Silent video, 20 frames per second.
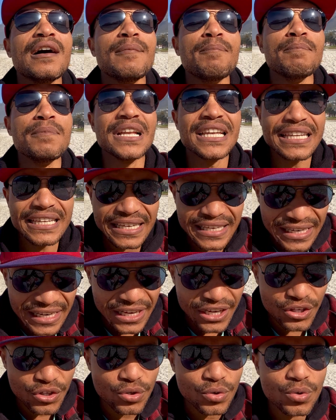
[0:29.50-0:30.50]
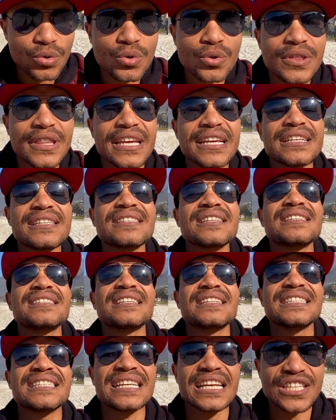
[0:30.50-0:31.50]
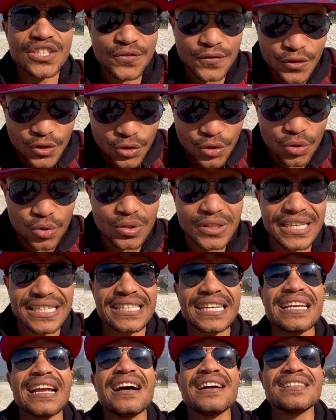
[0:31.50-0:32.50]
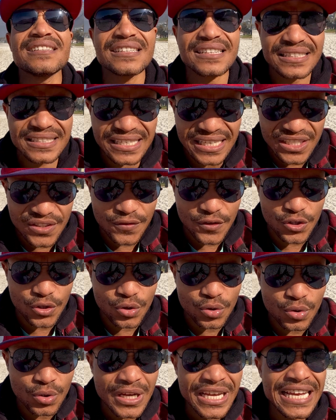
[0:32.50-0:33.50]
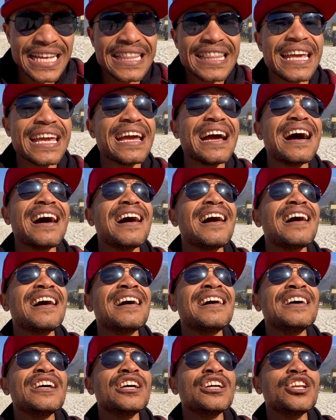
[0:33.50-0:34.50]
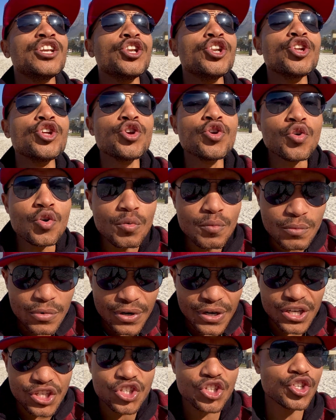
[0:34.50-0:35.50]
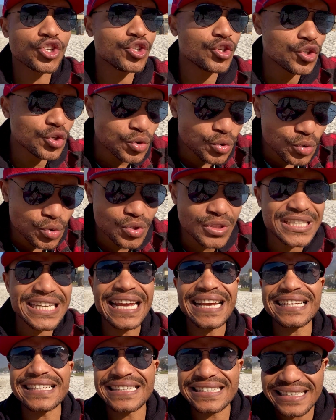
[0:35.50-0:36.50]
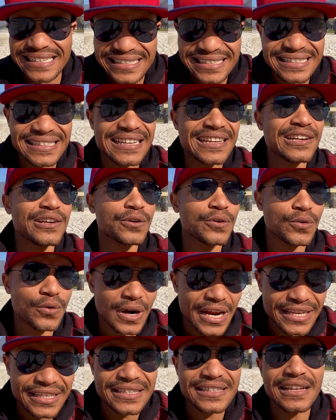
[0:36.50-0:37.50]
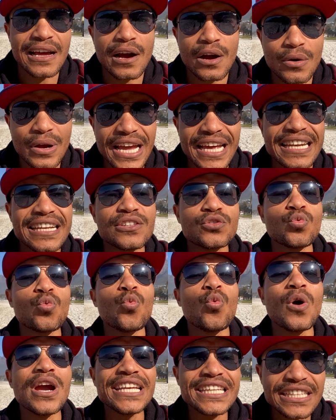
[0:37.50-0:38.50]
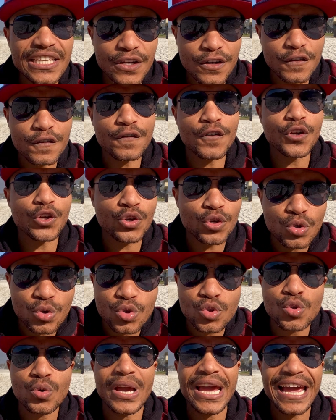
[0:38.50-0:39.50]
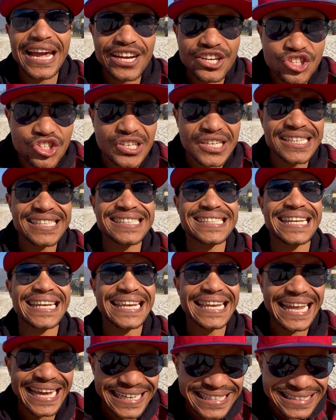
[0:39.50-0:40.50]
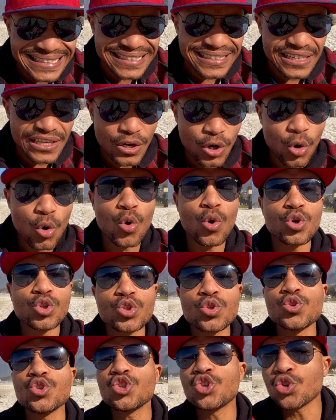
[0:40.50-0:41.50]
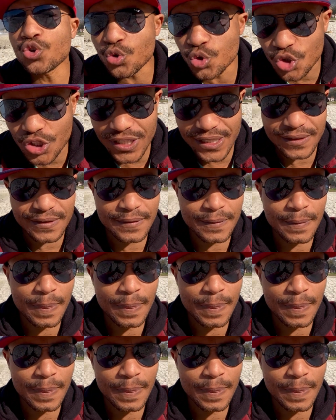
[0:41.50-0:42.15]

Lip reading: millionaire you, there's a successful you, there's an unsuccessful you. There are numerous yous existing right now, and it's waiting for you to actually select or to choose it.